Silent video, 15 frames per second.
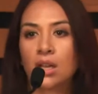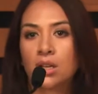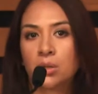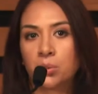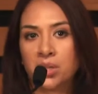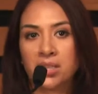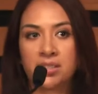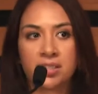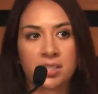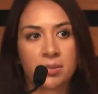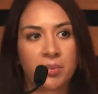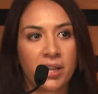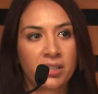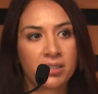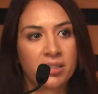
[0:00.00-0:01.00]
We
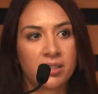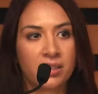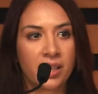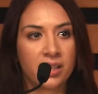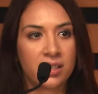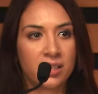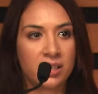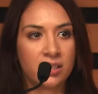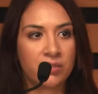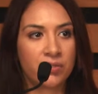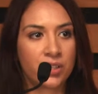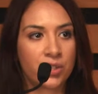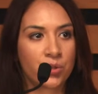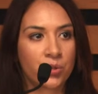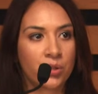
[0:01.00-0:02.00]
suspect that an
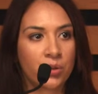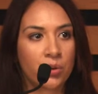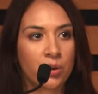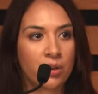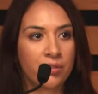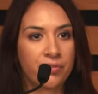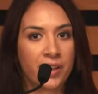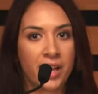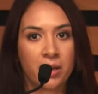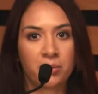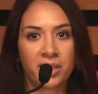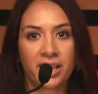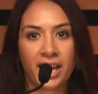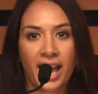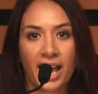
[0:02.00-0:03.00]
individual or a family